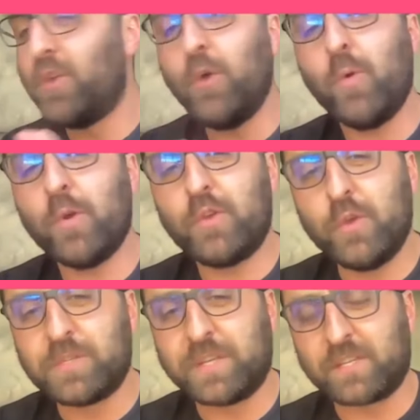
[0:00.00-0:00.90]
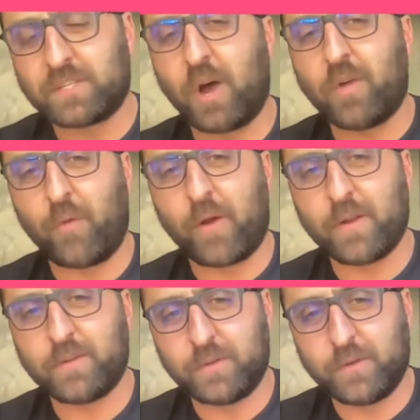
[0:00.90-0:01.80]
You were using
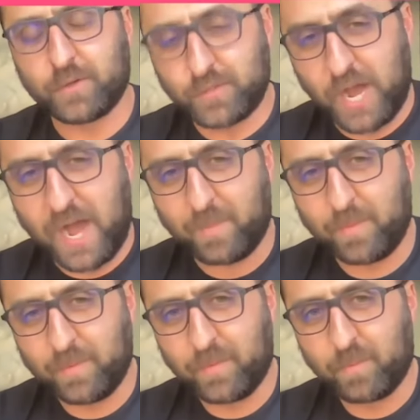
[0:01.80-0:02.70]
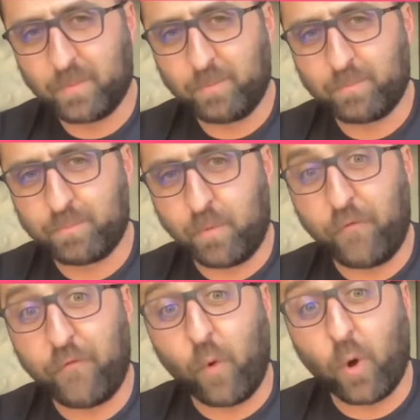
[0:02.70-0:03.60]
software to do your job
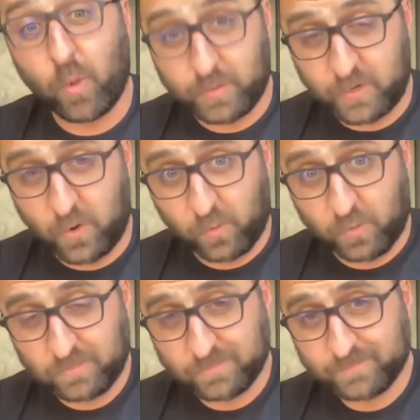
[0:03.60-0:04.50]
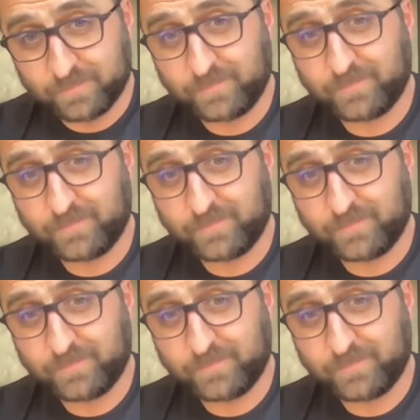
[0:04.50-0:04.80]
before it was cool.